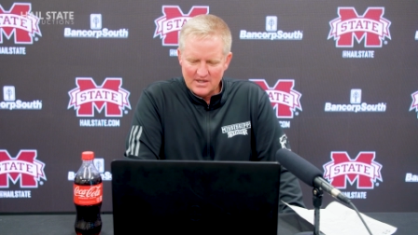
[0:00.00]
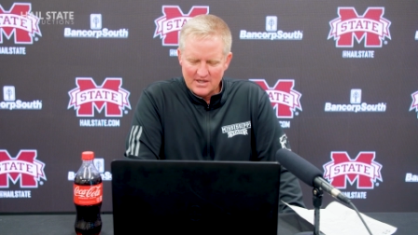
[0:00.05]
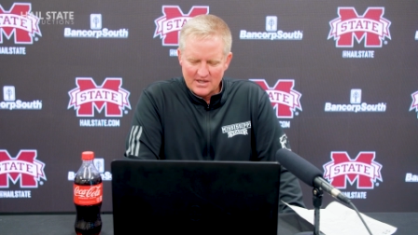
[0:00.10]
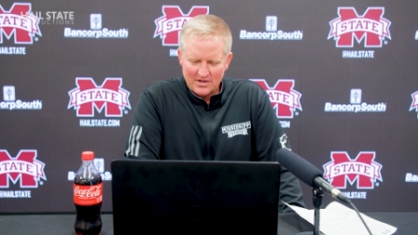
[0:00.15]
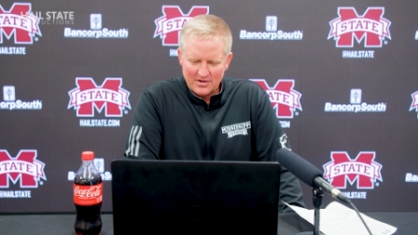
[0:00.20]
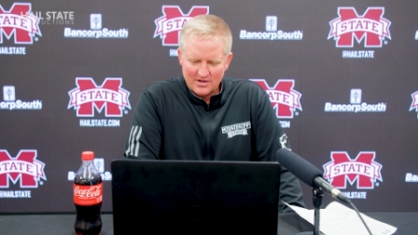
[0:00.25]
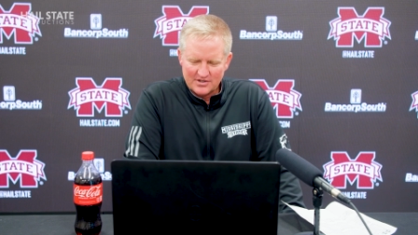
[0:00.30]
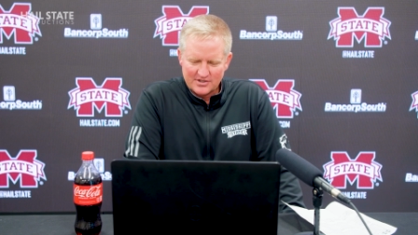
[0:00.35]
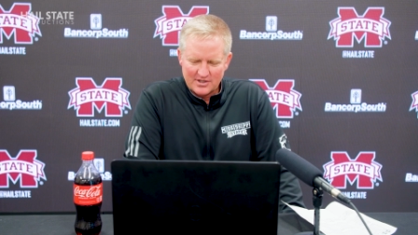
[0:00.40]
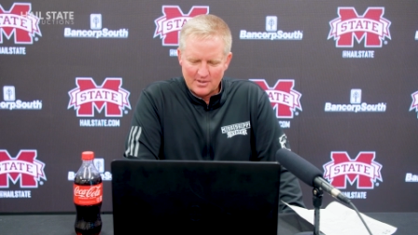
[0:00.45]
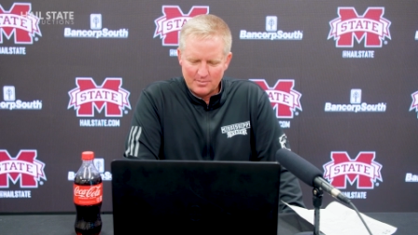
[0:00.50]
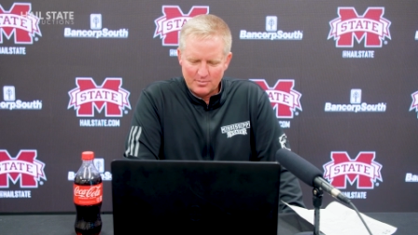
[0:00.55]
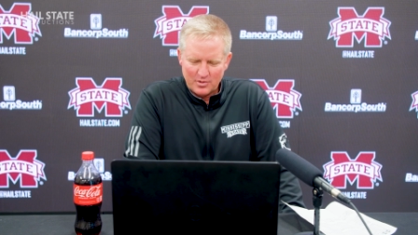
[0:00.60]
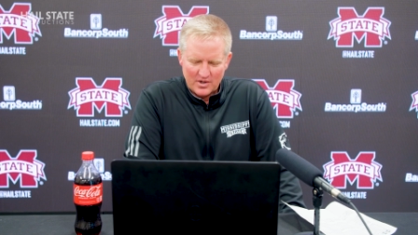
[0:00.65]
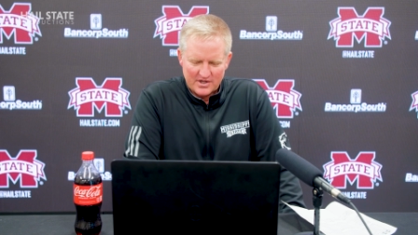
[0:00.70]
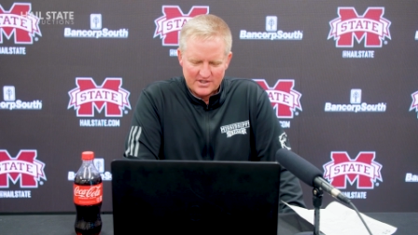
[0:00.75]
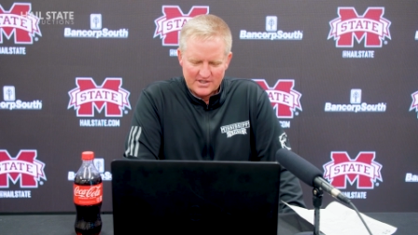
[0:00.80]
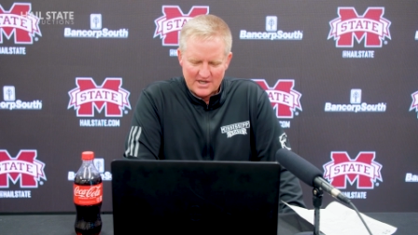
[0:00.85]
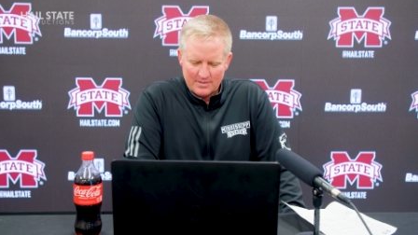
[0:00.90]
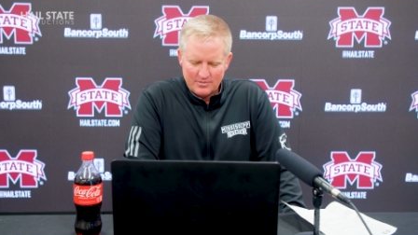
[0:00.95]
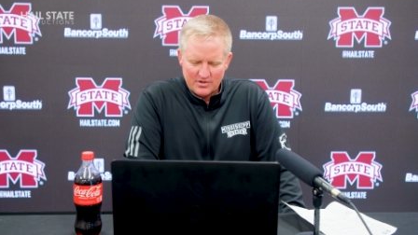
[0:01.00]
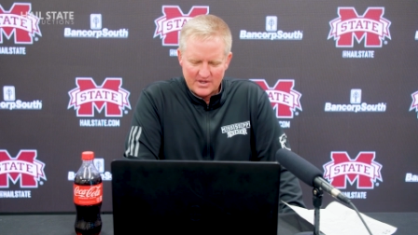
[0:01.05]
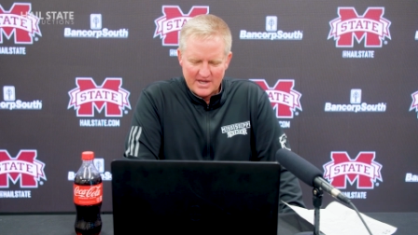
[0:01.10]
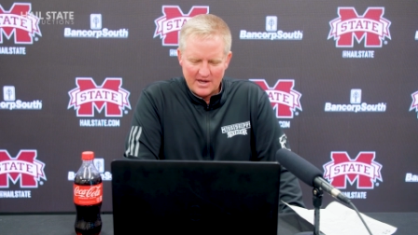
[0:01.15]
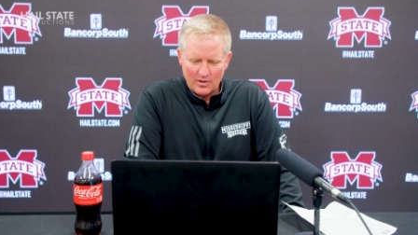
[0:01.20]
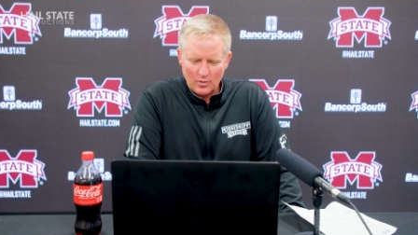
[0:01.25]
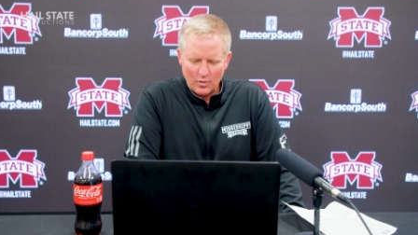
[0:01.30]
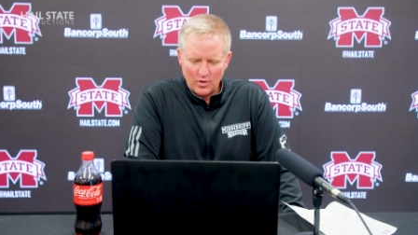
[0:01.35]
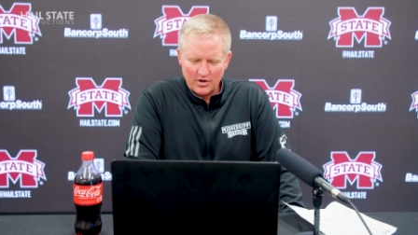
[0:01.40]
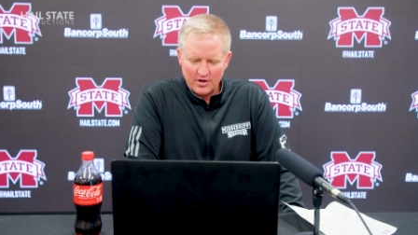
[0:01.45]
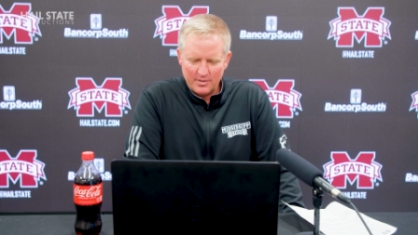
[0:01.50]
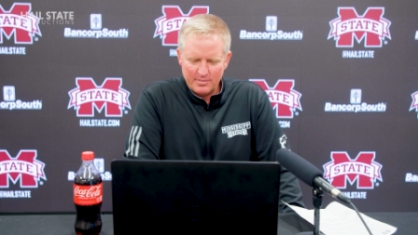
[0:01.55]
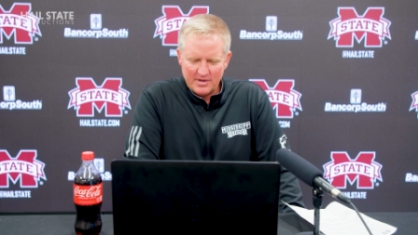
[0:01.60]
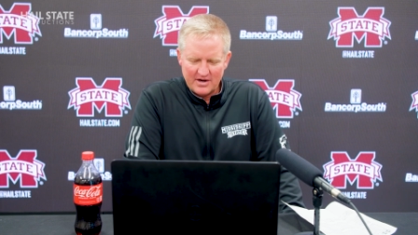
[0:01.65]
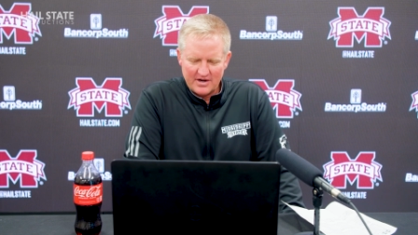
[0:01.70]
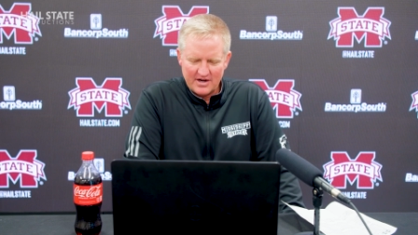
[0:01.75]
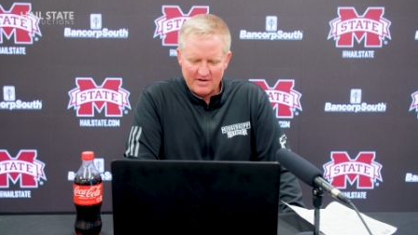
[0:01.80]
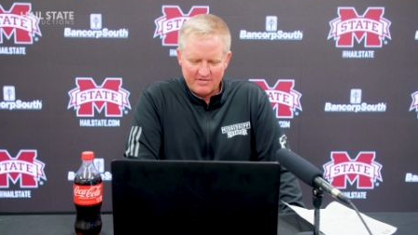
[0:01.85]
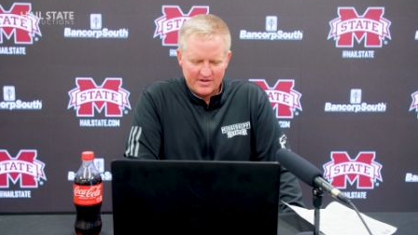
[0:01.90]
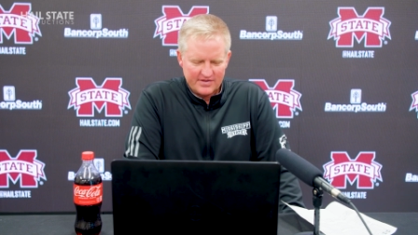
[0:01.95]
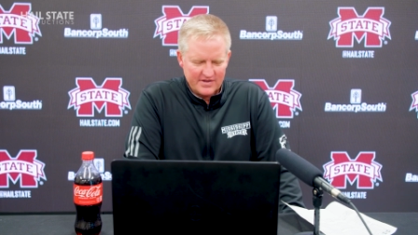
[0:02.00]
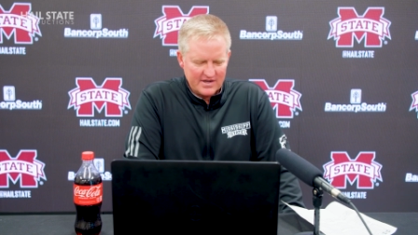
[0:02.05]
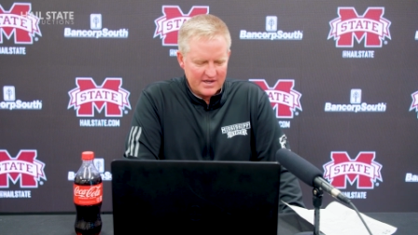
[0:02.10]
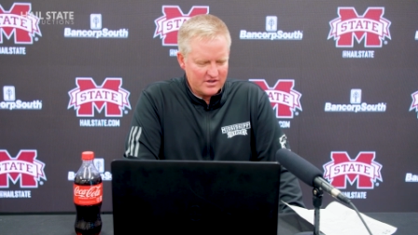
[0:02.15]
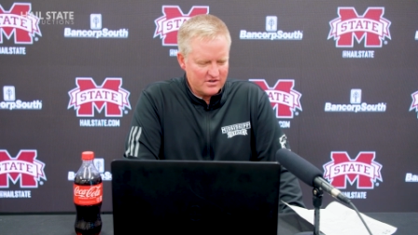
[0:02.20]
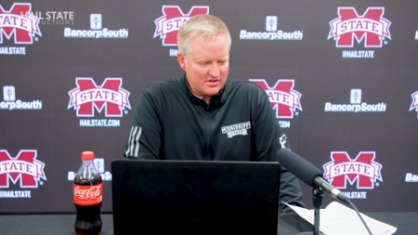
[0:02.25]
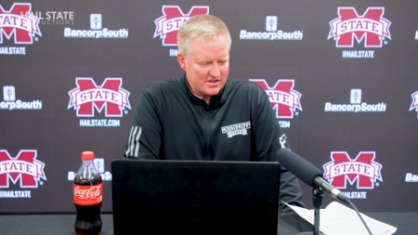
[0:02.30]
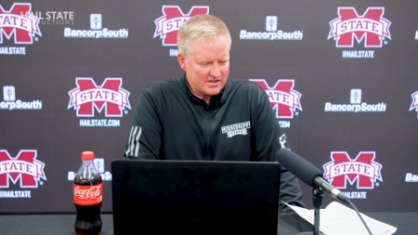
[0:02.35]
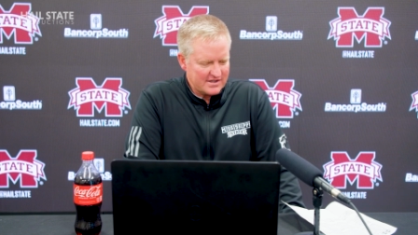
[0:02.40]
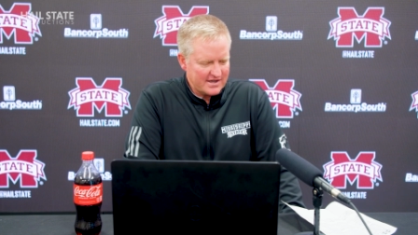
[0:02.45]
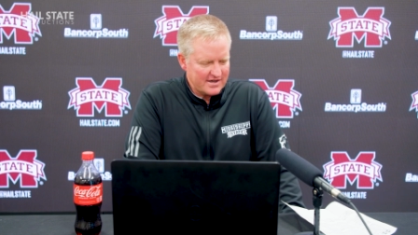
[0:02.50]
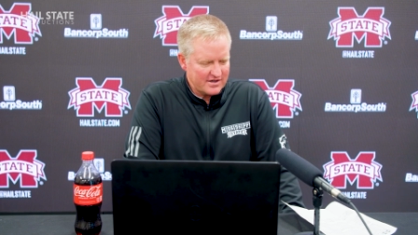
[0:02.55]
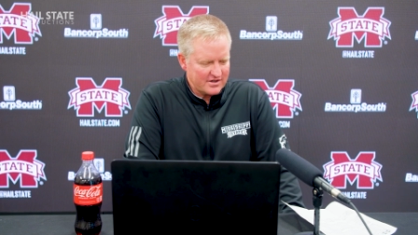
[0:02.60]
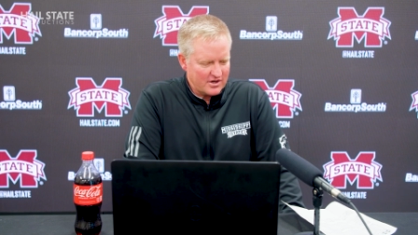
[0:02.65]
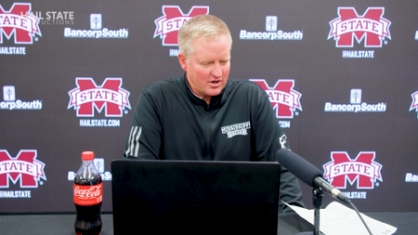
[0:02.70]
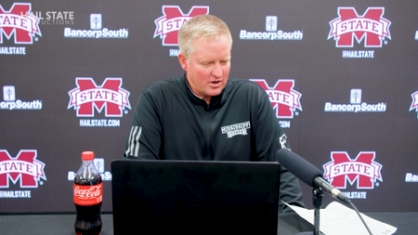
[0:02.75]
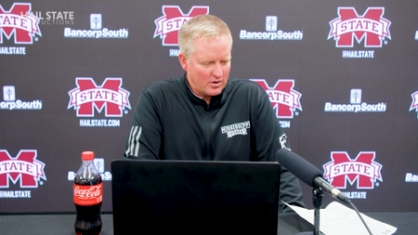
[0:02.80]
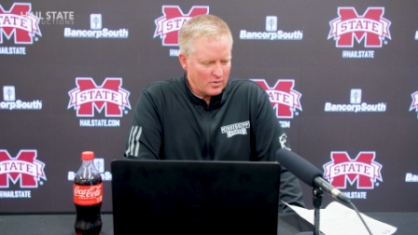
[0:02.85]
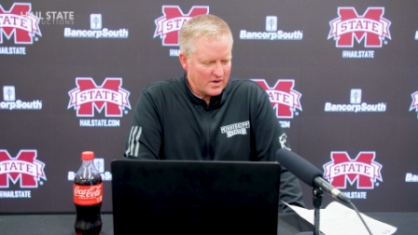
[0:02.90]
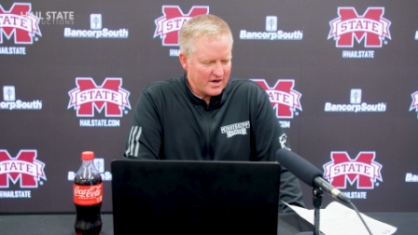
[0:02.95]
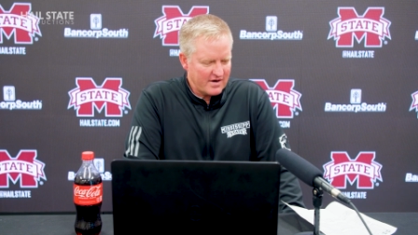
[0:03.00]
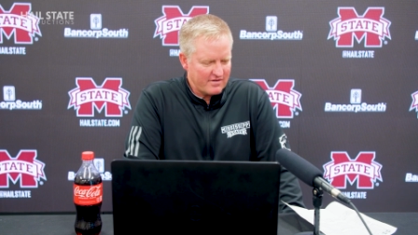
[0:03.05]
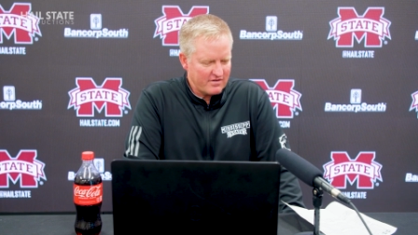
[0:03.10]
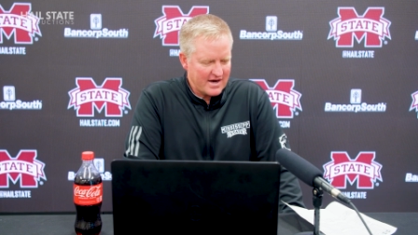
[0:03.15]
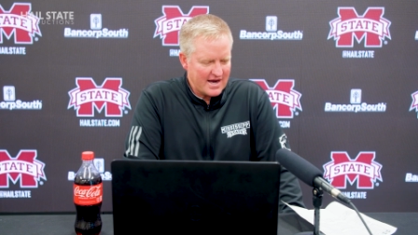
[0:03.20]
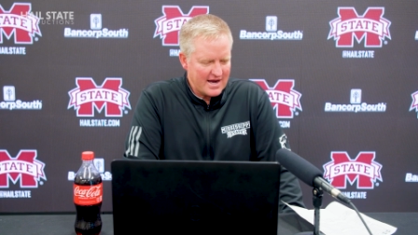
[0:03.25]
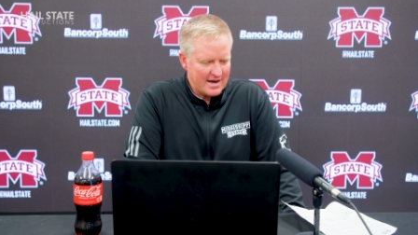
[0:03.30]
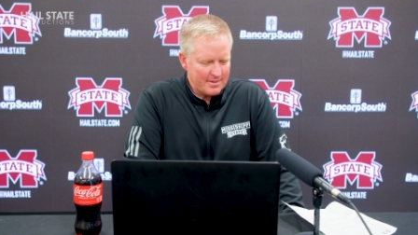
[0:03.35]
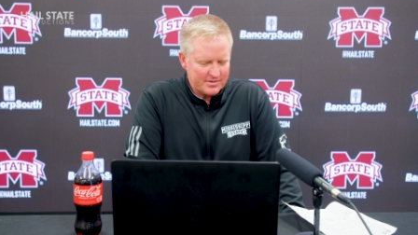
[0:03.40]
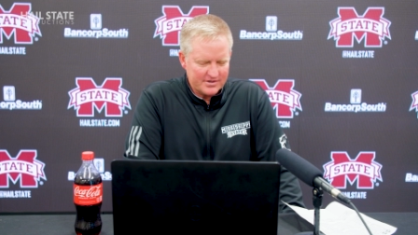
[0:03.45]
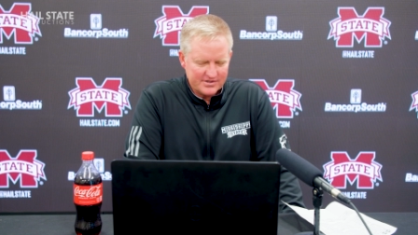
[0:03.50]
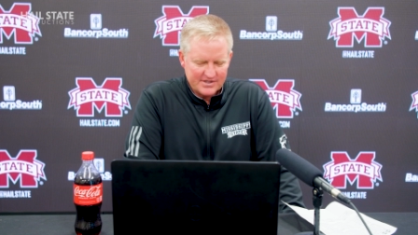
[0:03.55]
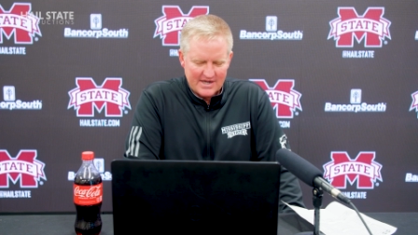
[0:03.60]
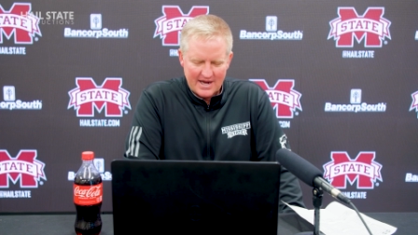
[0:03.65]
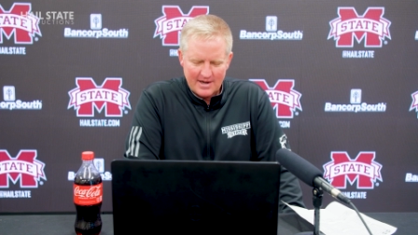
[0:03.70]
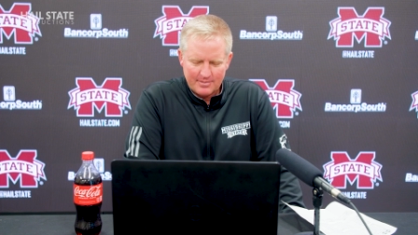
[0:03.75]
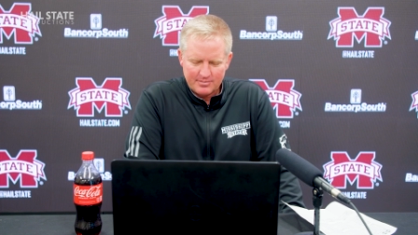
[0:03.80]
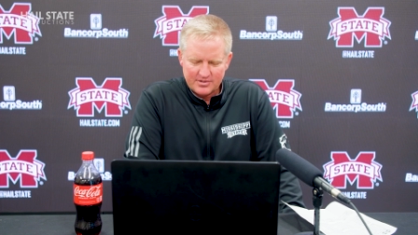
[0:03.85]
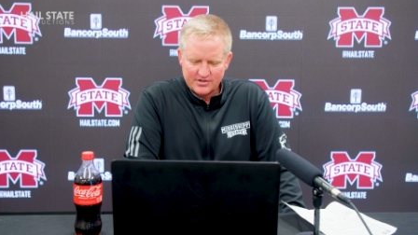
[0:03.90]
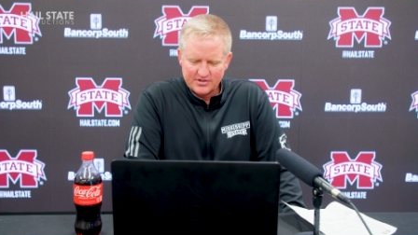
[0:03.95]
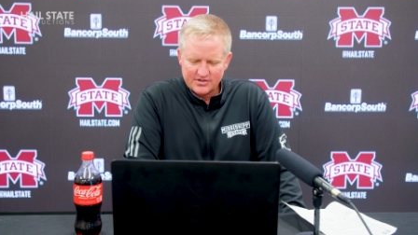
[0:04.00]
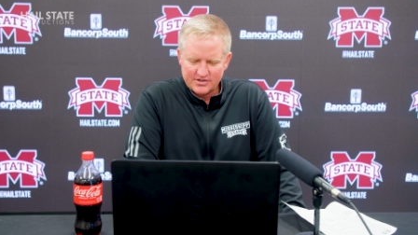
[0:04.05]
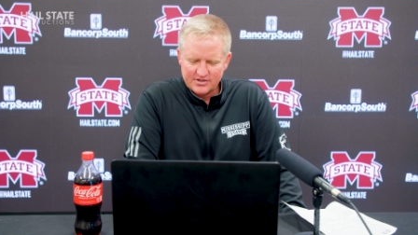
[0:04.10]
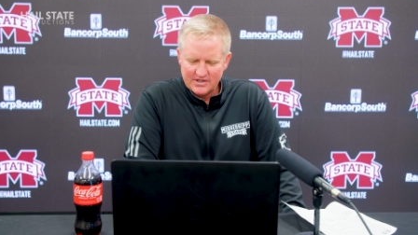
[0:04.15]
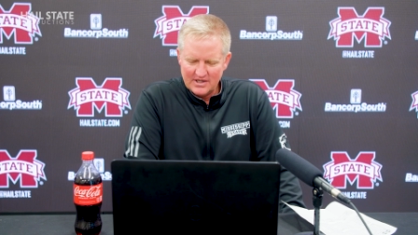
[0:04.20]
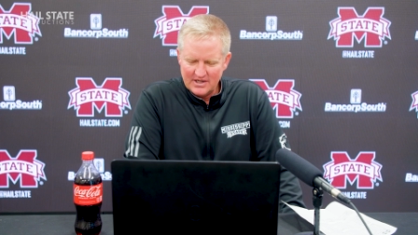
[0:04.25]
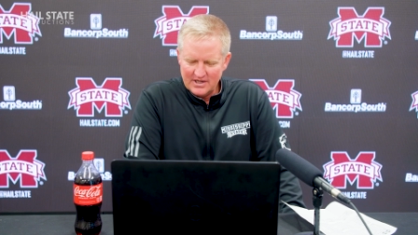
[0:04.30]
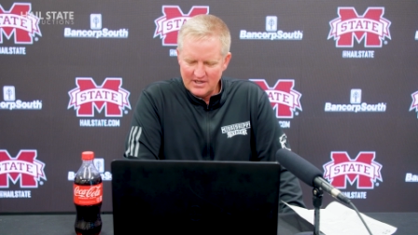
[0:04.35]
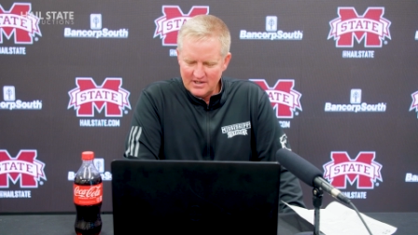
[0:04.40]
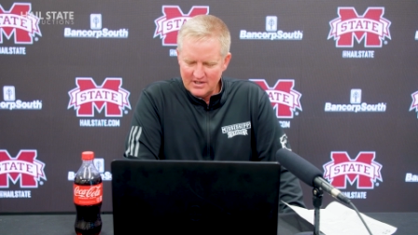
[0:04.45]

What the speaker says: you know, at some point in time, you can't worry about everything. You just let it go. Whatever happens, happens.